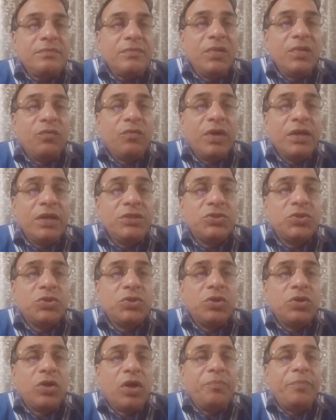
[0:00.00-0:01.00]
one should
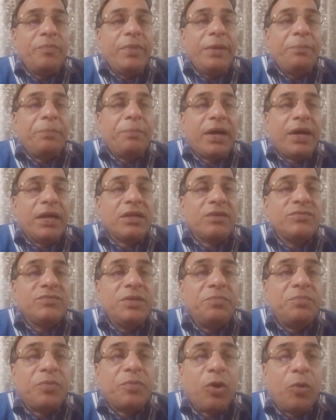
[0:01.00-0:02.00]
not be part of the
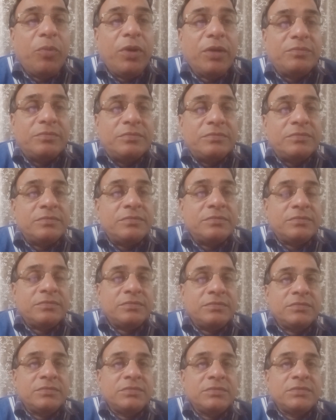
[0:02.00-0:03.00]
problem.
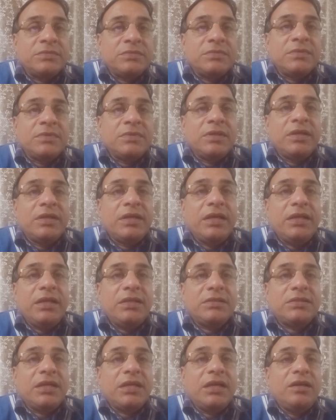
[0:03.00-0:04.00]

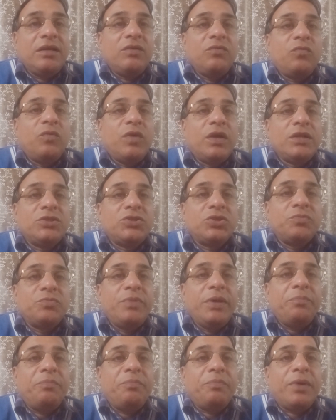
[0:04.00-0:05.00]
Instead, one should
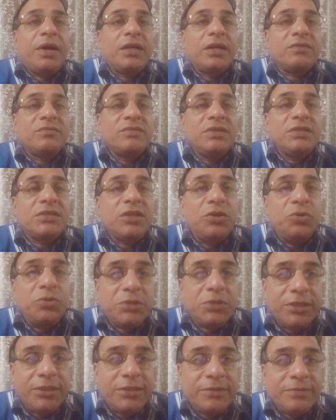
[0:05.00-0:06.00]
be part of the solution.